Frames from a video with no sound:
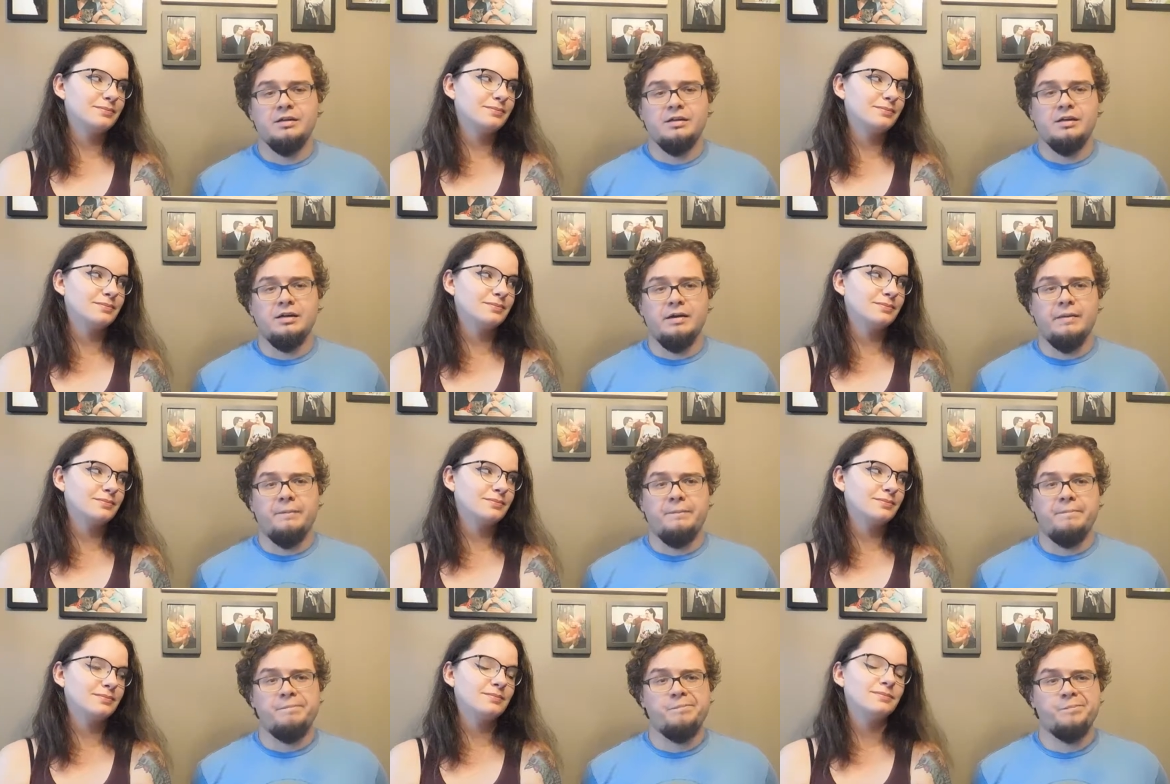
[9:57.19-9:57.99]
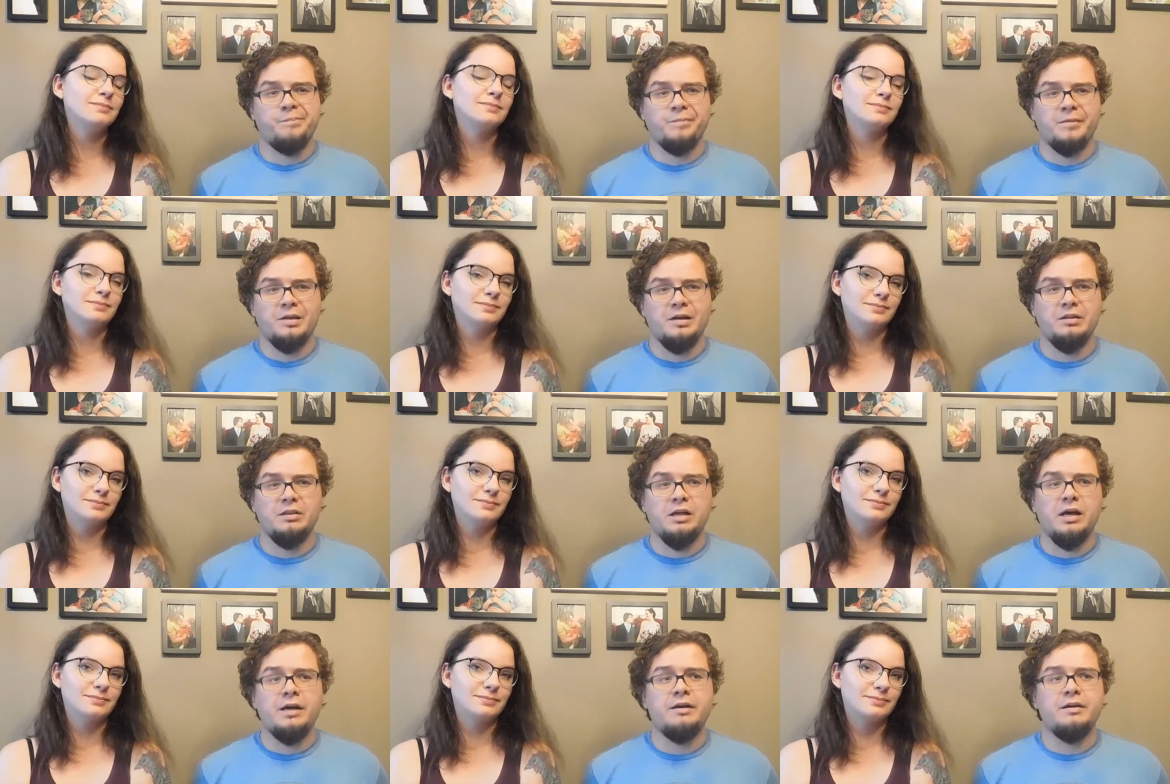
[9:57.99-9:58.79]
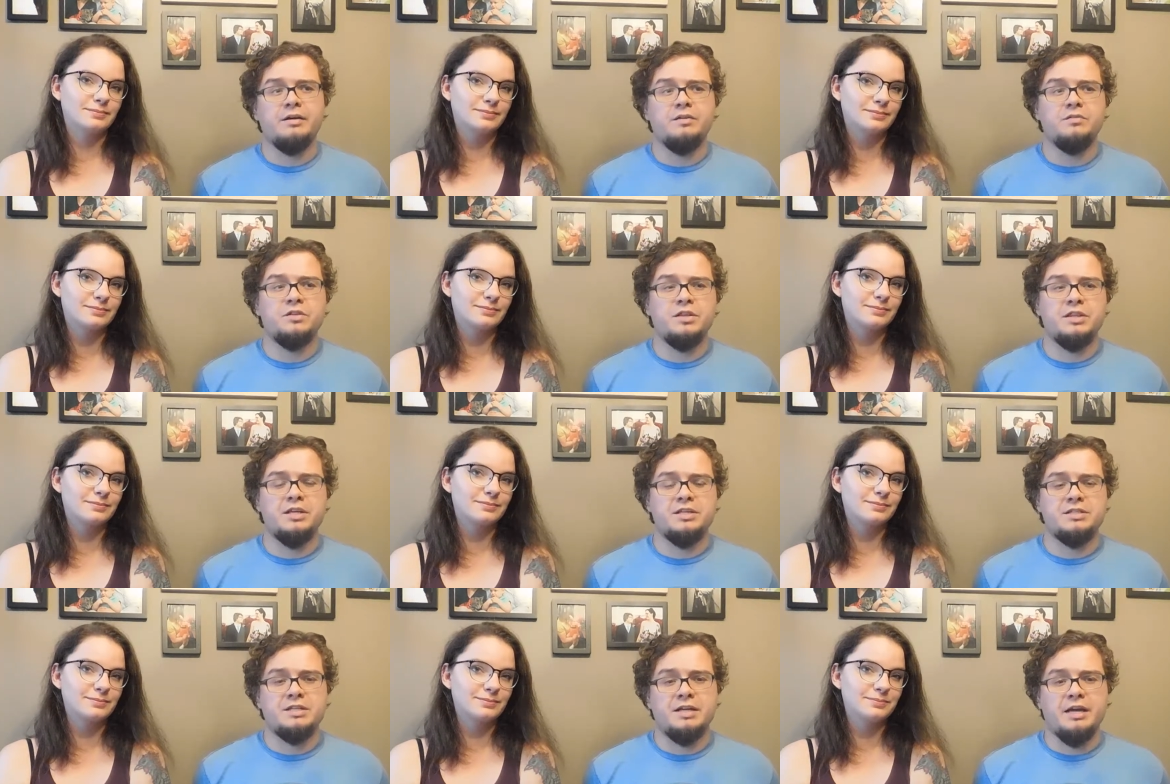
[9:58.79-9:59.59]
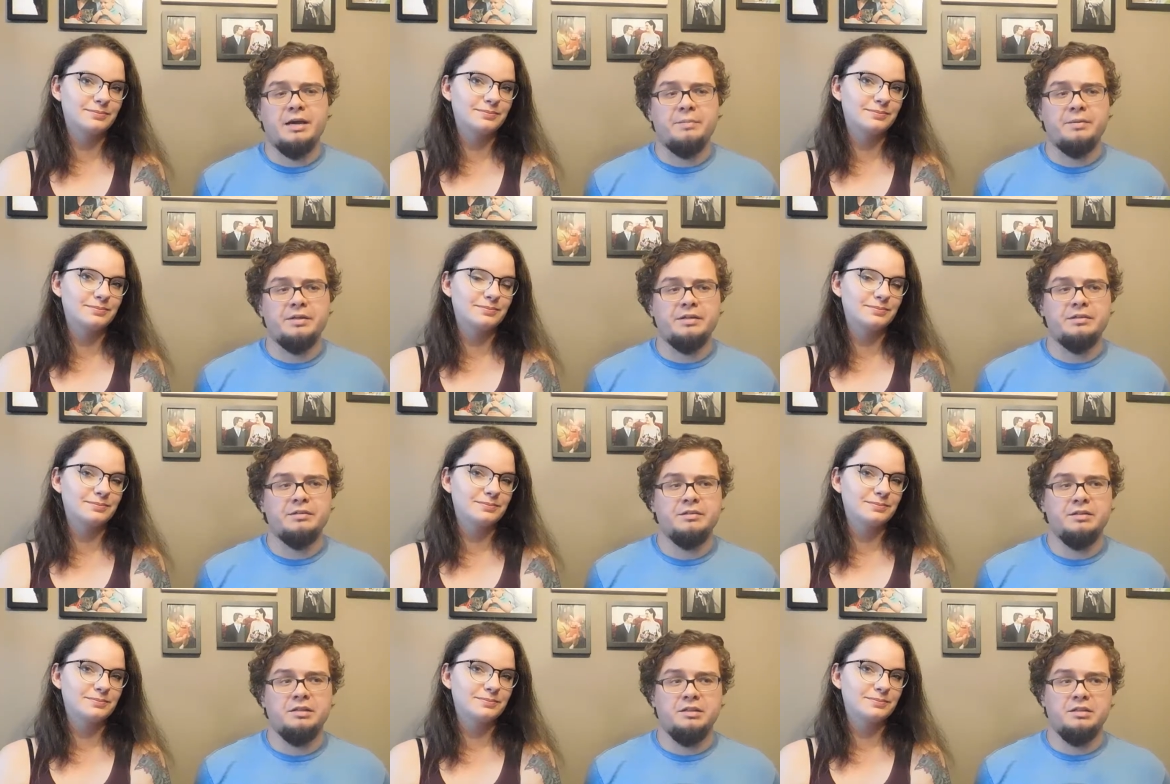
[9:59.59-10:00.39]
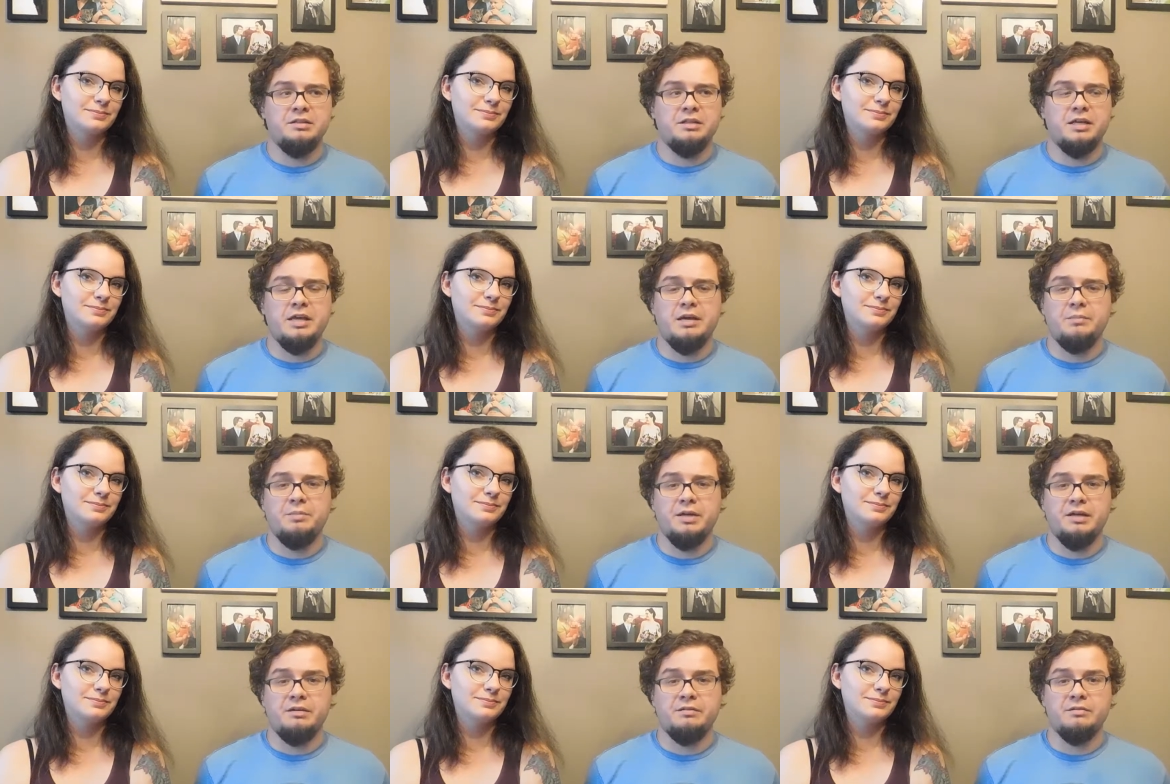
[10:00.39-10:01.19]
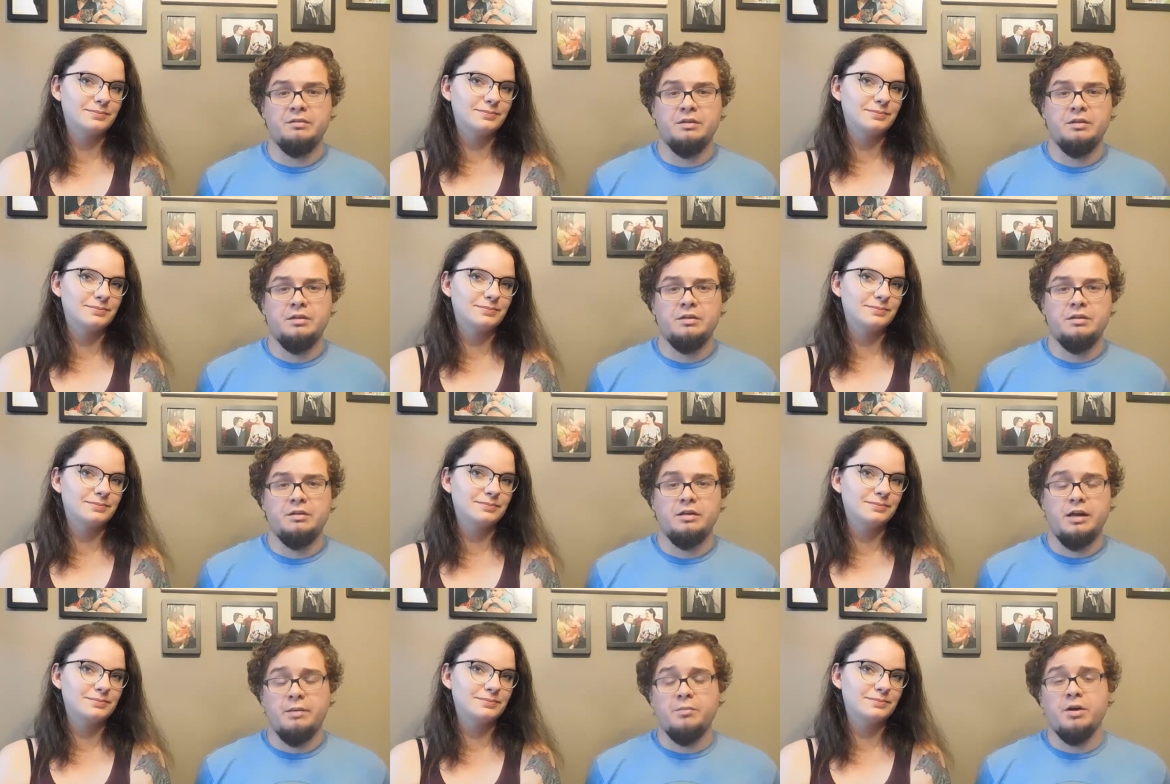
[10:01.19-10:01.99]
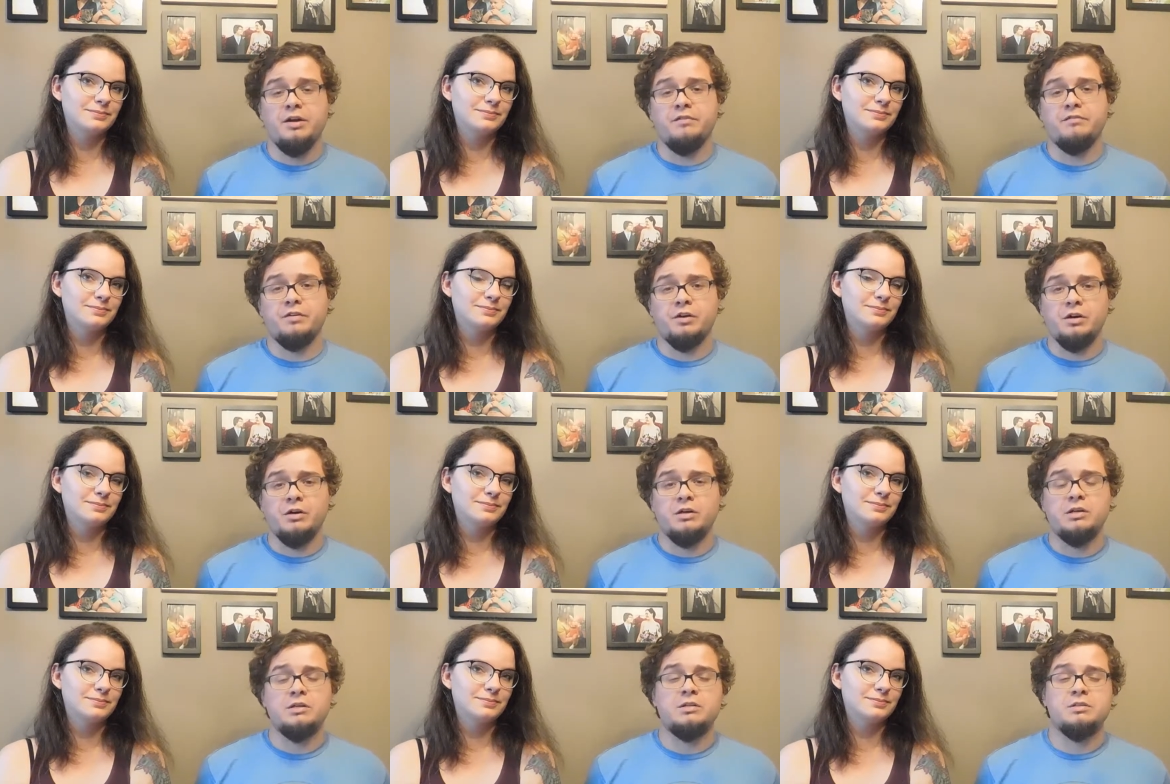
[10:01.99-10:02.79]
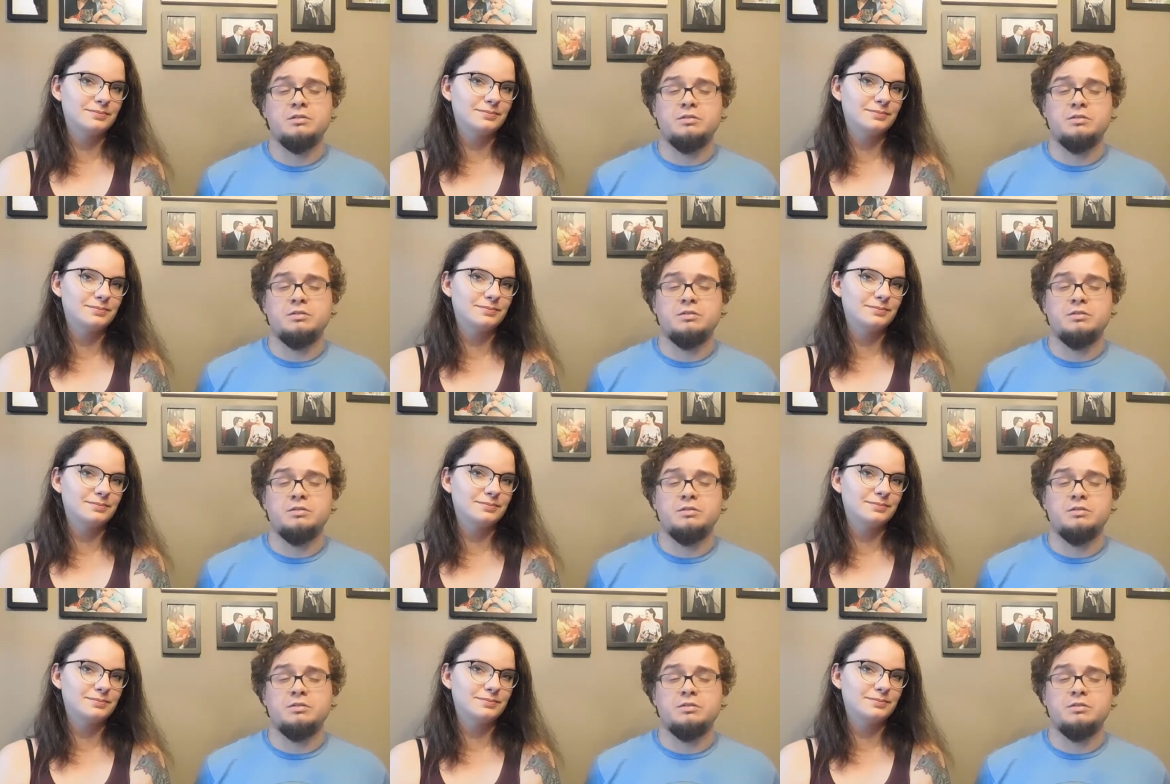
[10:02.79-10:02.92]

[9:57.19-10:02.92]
Speaker 1: A lot of the things that happen in the campaign that I'm running for her